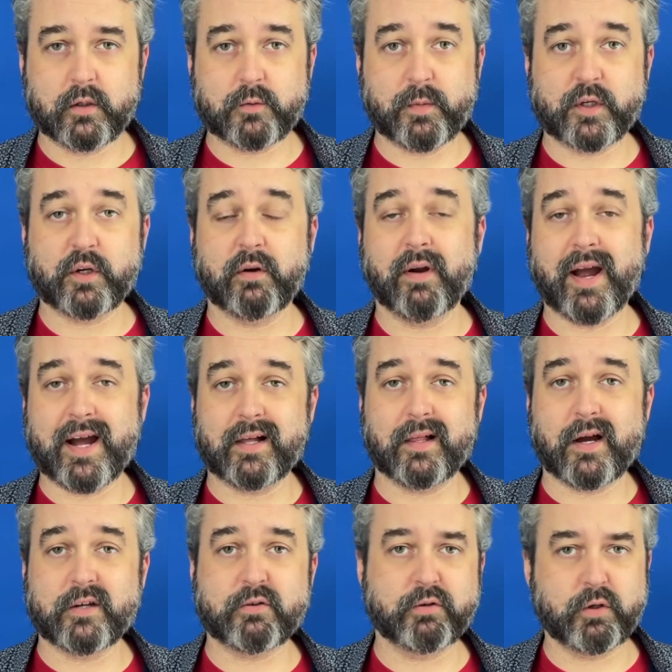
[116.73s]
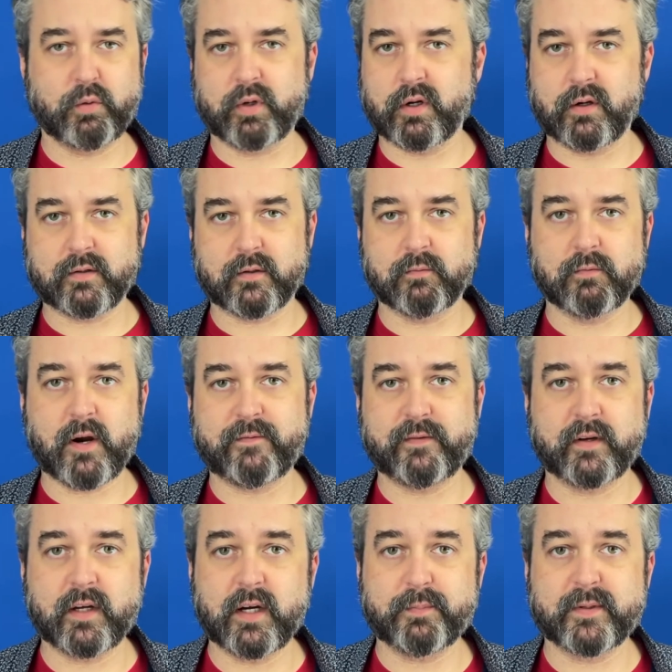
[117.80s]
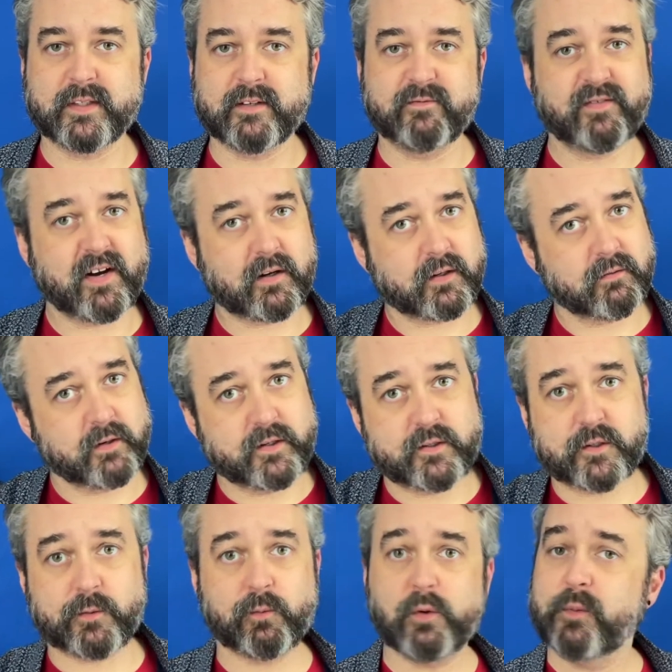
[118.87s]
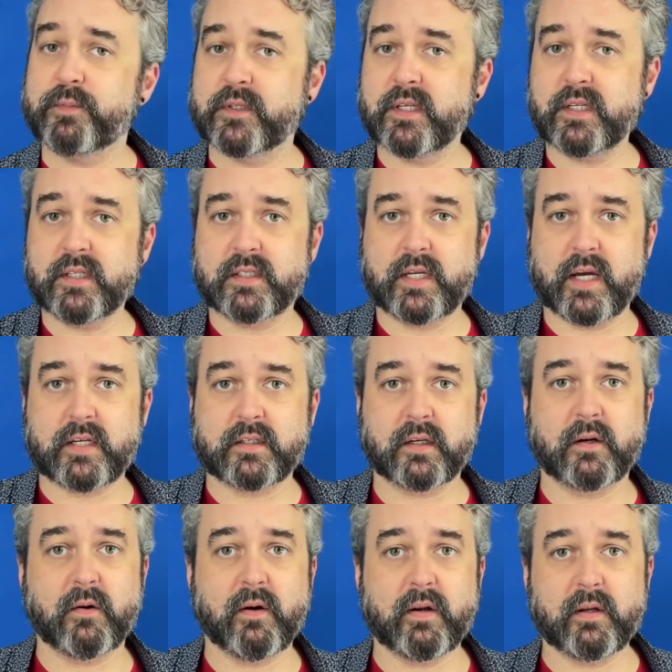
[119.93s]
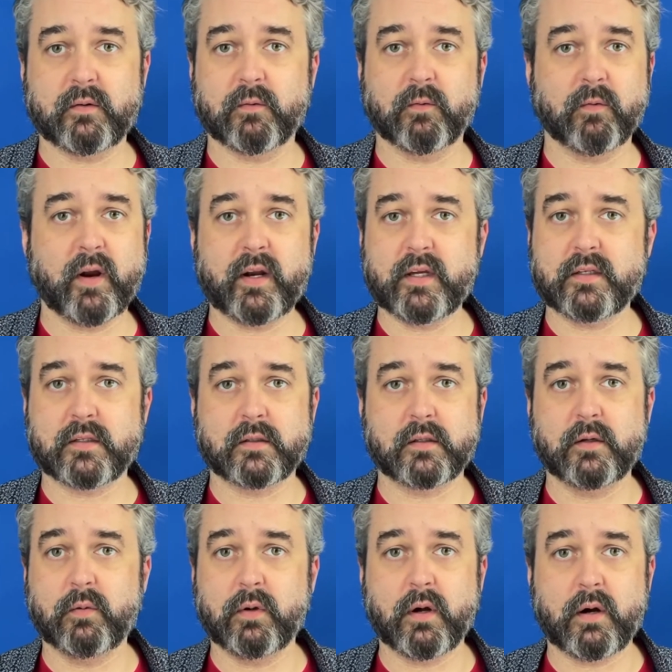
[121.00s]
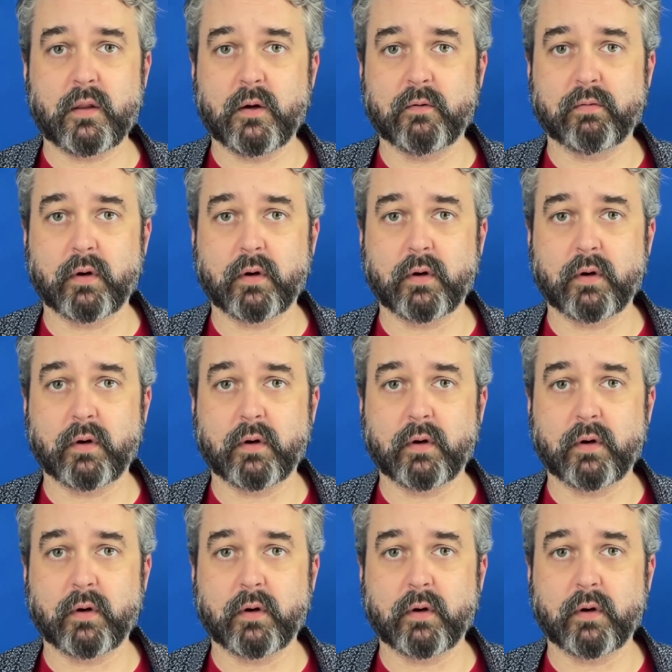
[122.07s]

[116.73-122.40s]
make sure your allies are doing all the roughing up, and then Valkyrie swoops in, takes the credit, and readies and do it all over